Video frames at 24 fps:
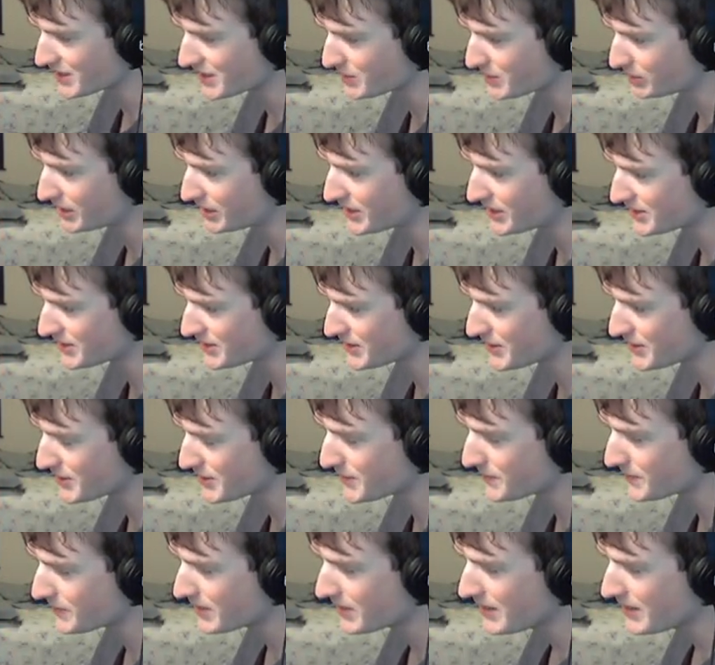blocks at
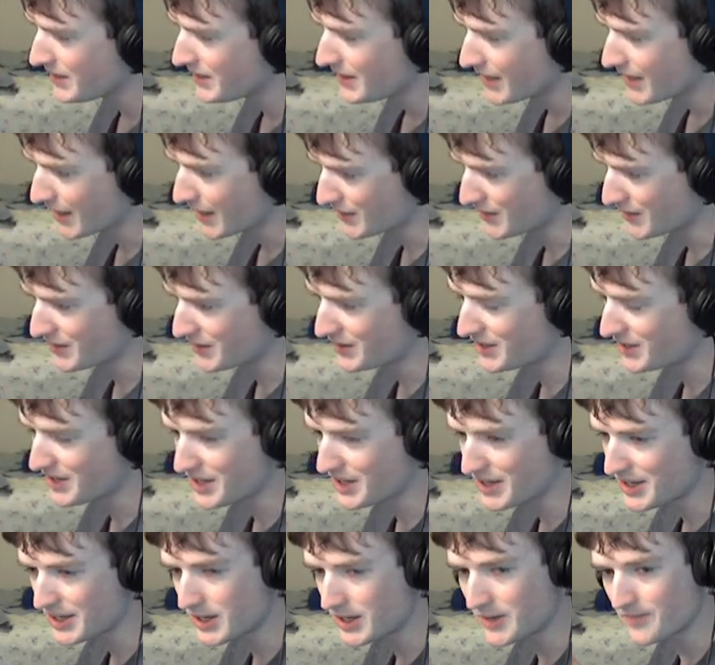you, and then
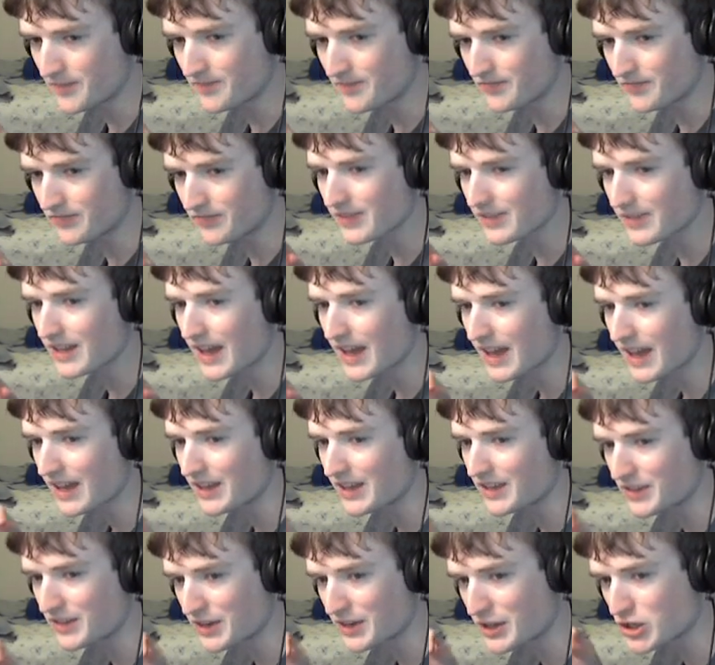he
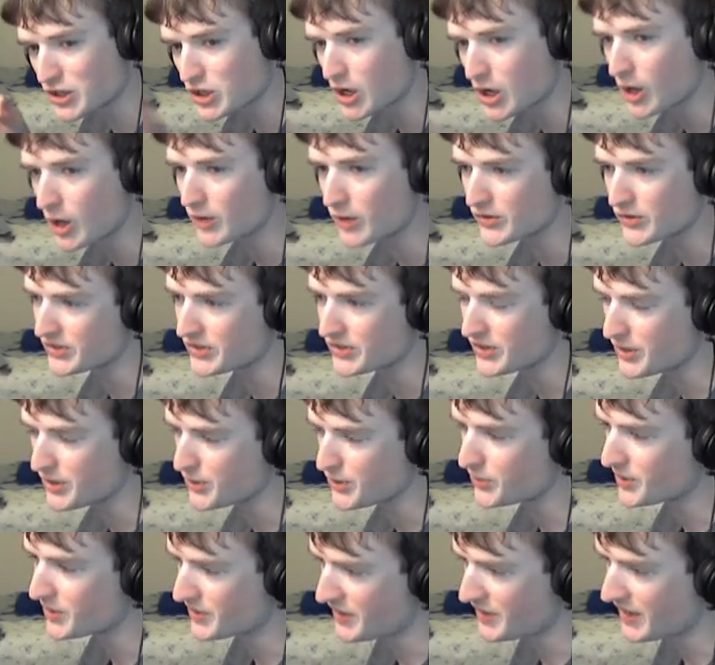charges you
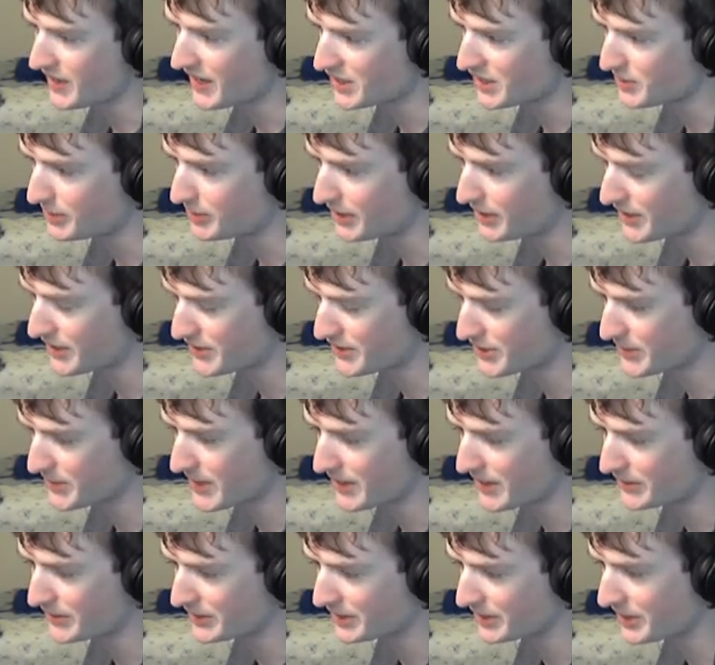with the ice blocks
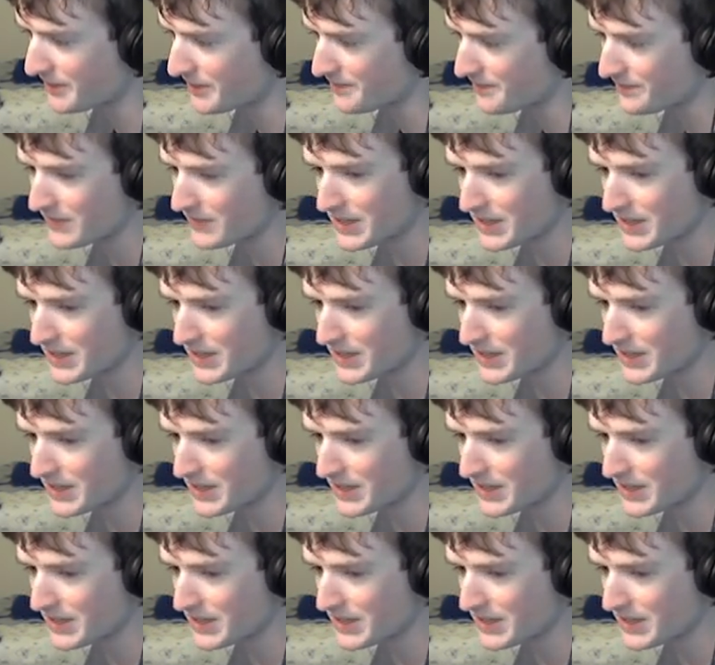surrounding him.